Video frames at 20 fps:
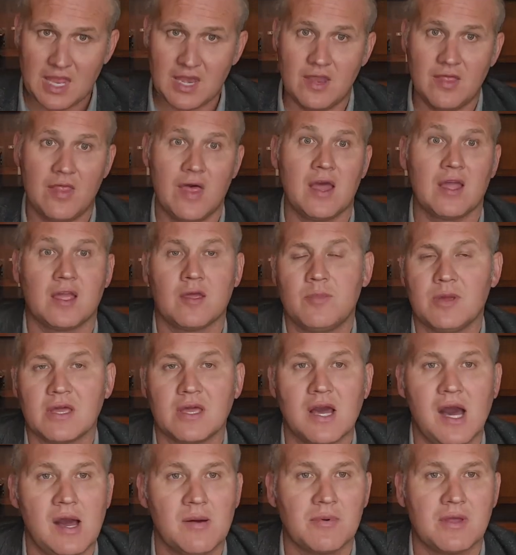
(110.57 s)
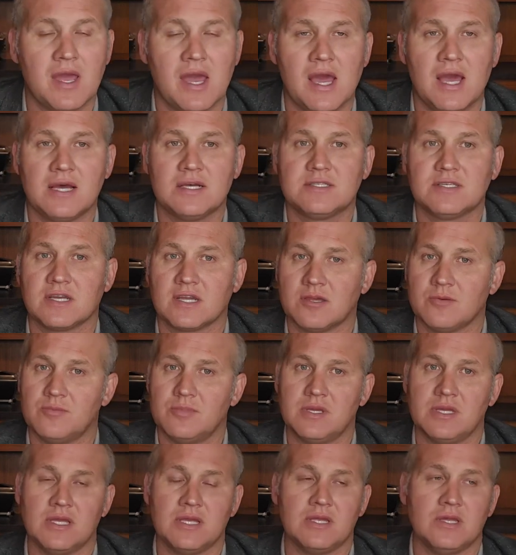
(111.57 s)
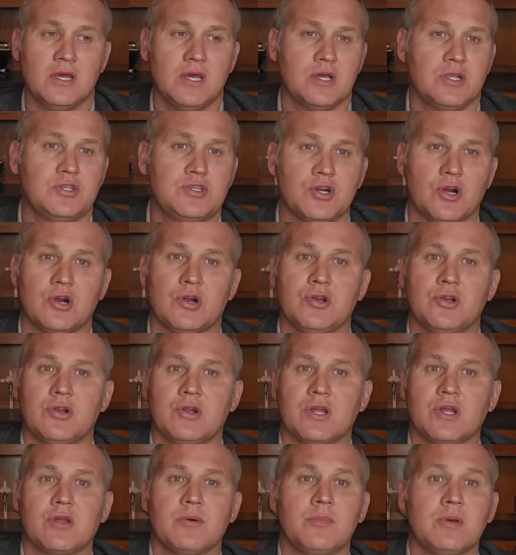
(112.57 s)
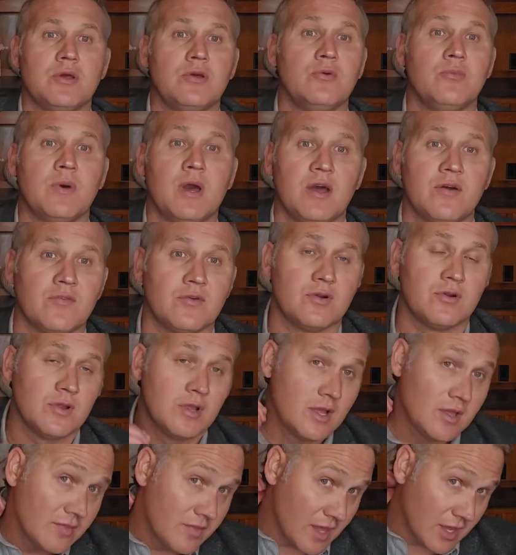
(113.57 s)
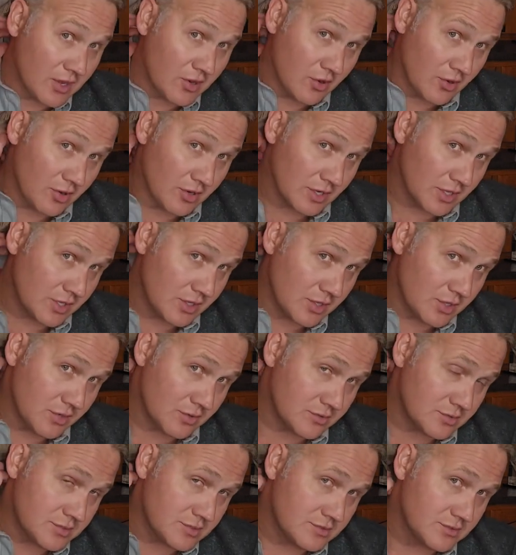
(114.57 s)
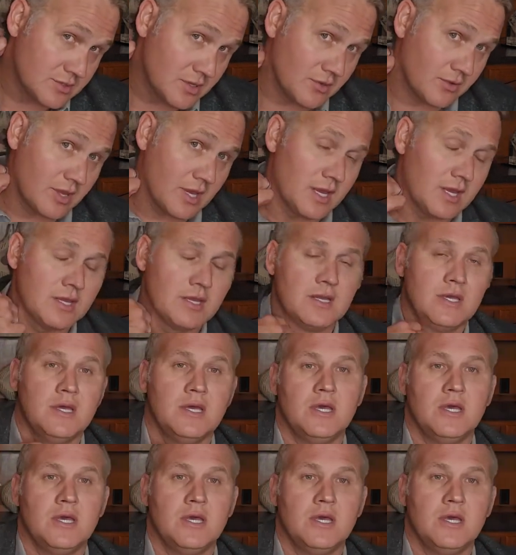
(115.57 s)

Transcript: And that could be Comcast, it could be Charter, it could be whomever they currently use, okay?